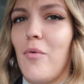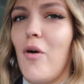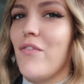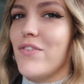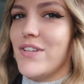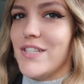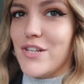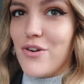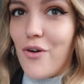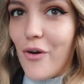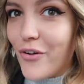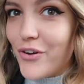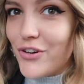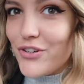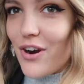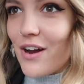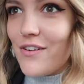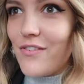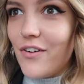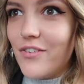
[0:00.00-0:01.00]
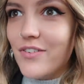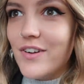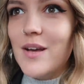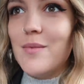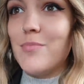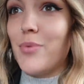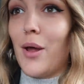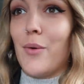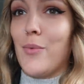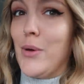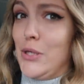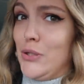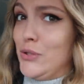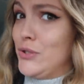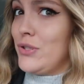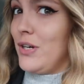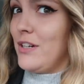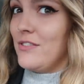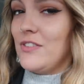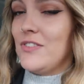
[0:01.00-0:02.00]
obviously not going to drive off in it, but like we could
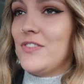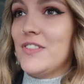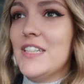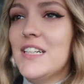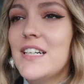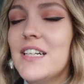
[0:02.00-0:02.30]
drive off in